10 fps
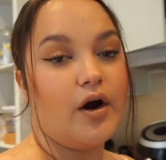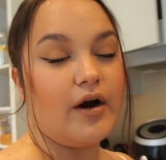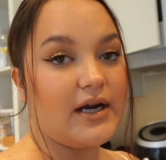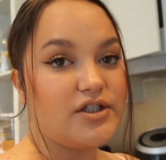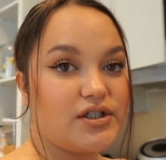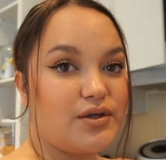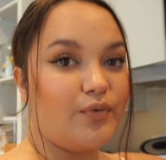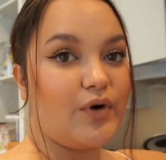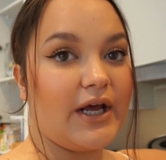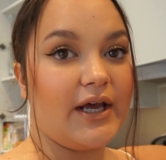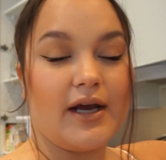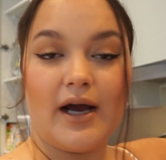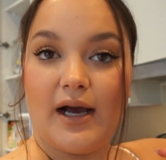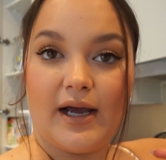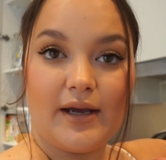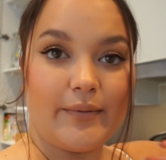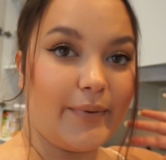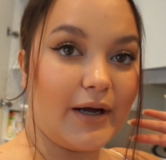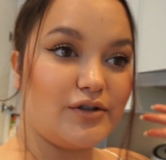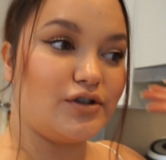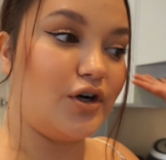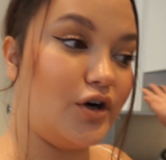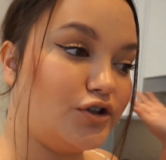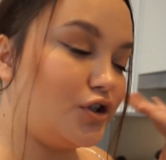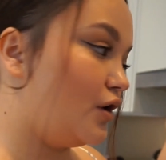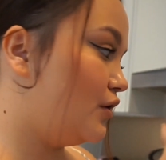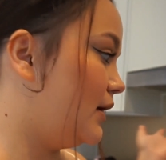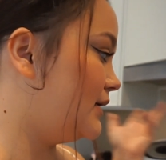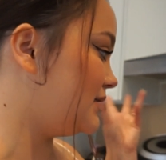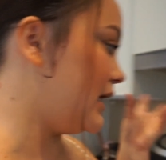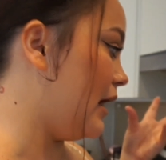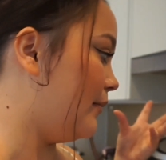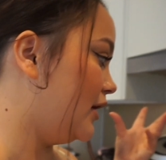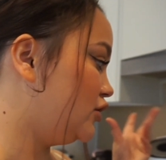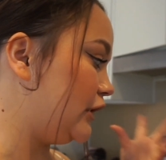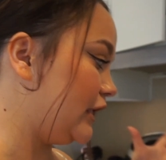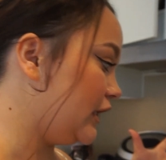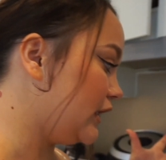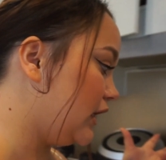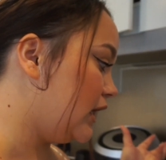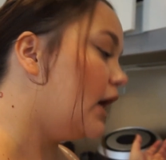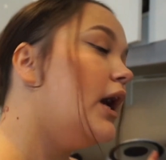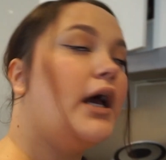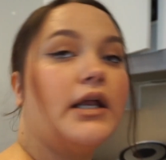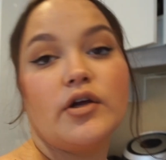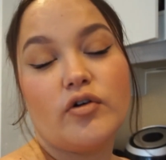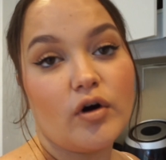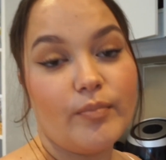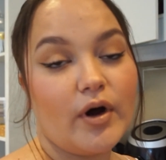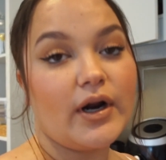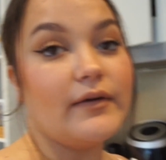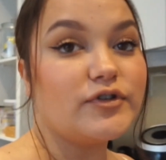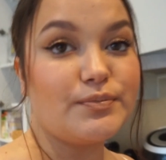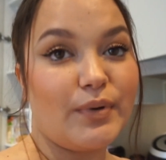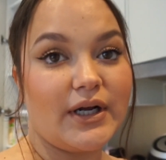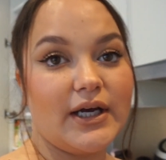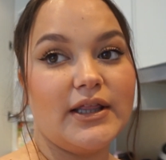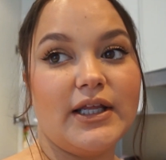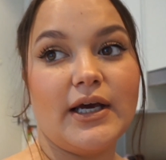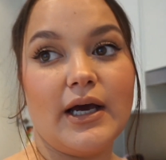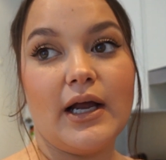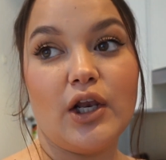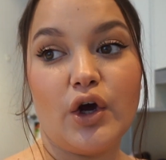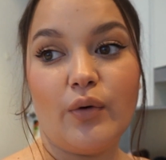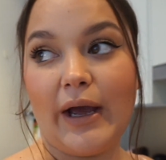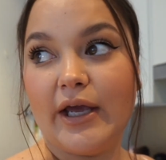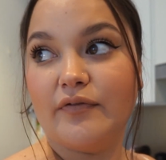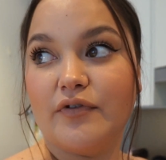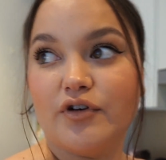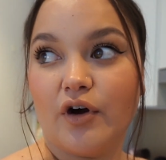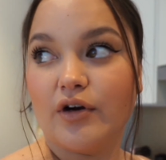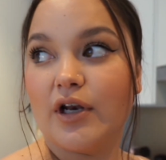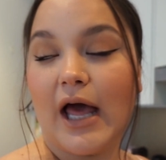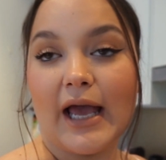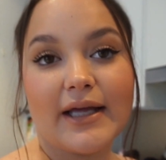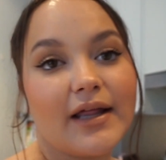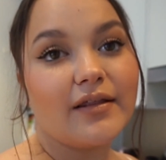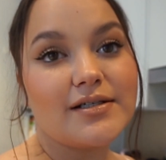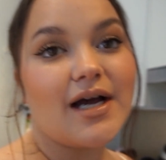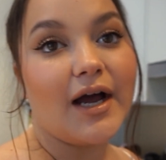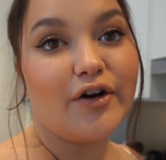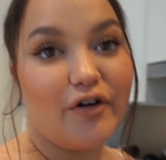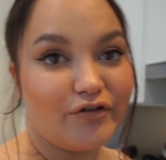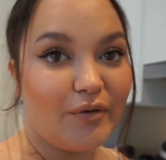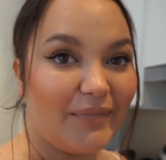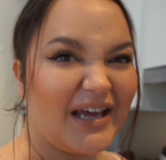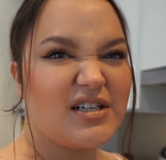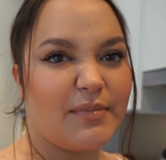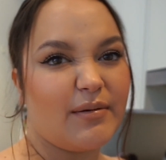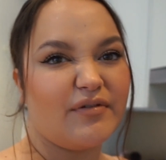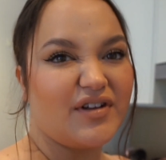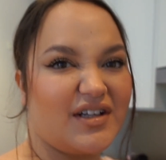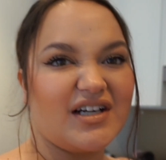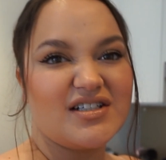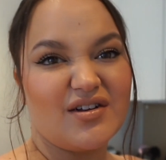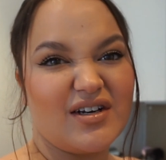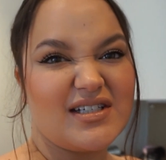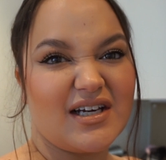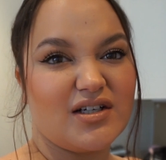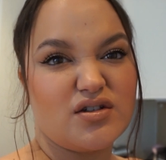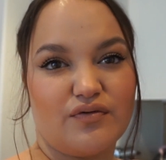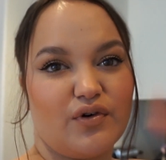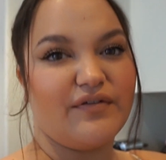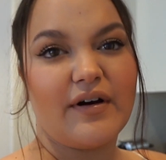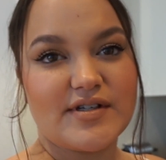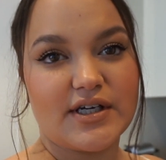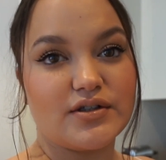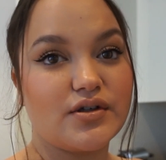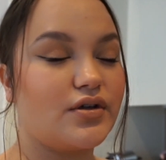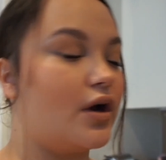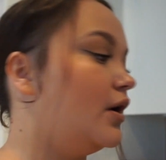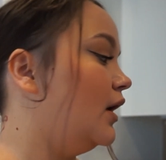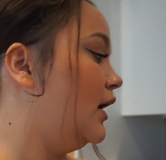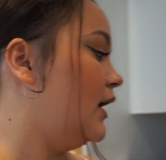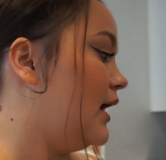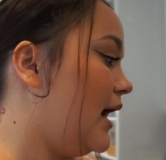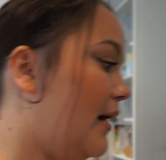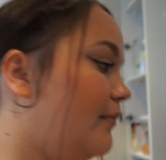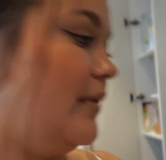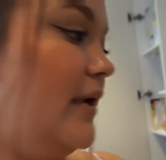Alright, just a warning, I am about to show some chicken in the crock pot. I've just put it in there. Look away if you don't like the sight of meat, maybe for the next 30 seconds or 45 seconds or so. Um,